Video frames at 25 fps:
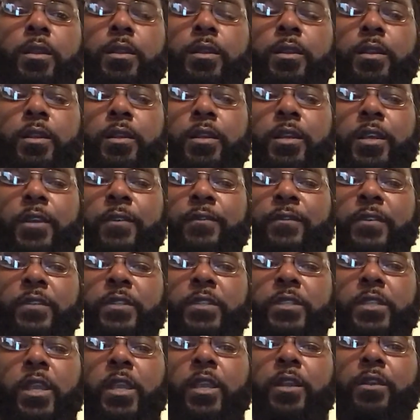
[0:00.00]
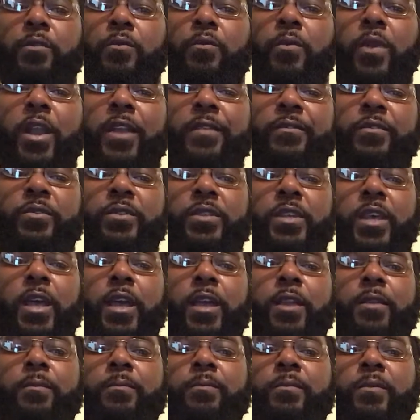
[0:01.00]
The difference in arrival
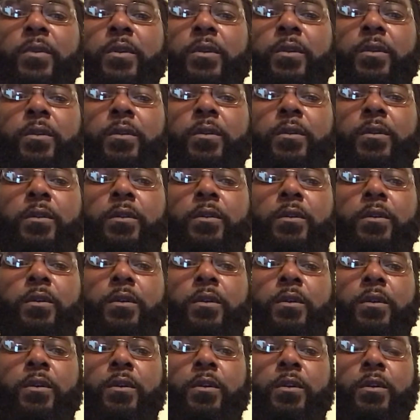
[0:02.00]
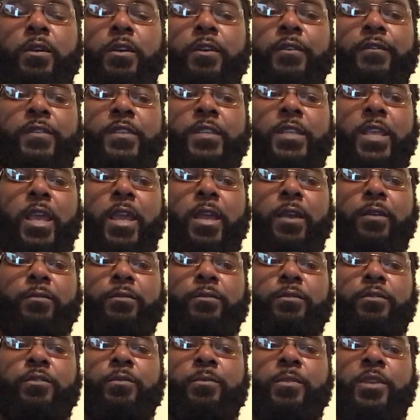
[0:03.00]
time of
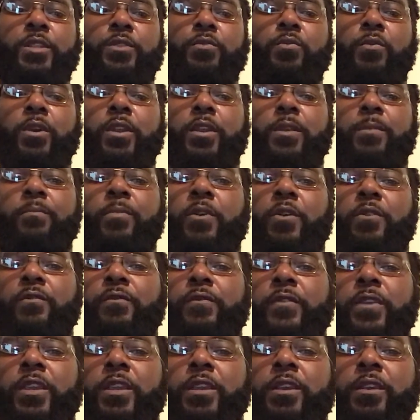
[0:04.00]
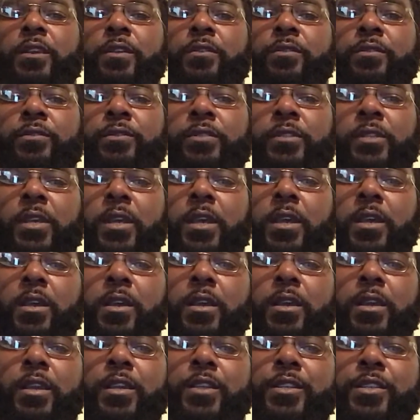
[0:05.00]
sounds between both ears
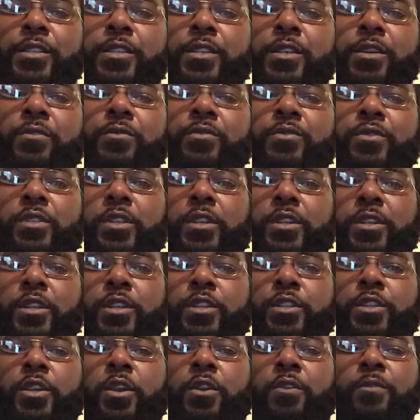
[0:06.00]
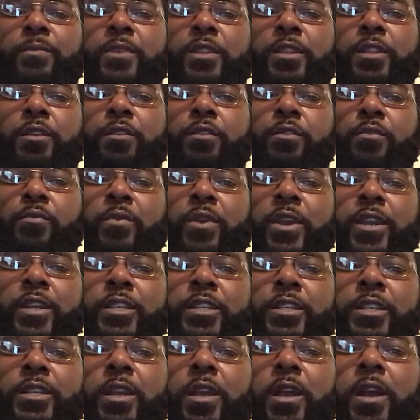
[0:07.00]
is used to determine the
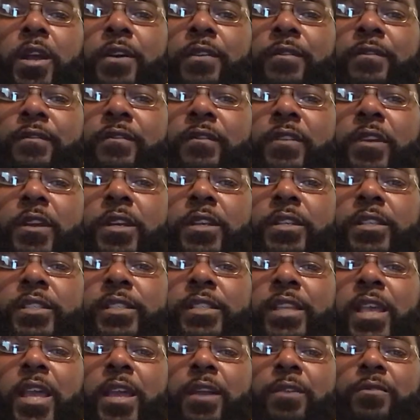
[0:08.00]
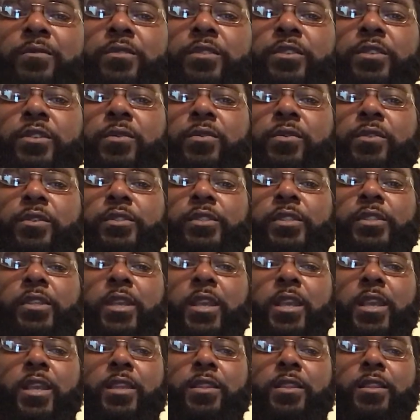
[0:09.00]
direction of a sound source
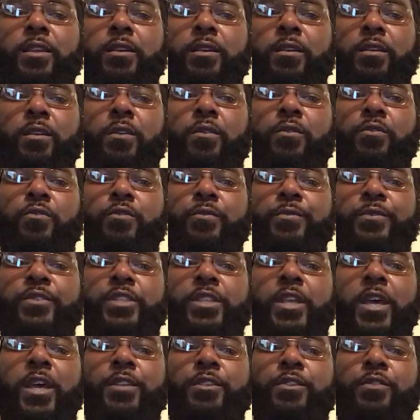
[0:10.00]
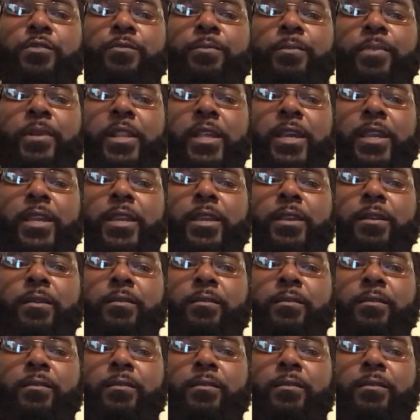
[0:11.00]
in the horizontal plane.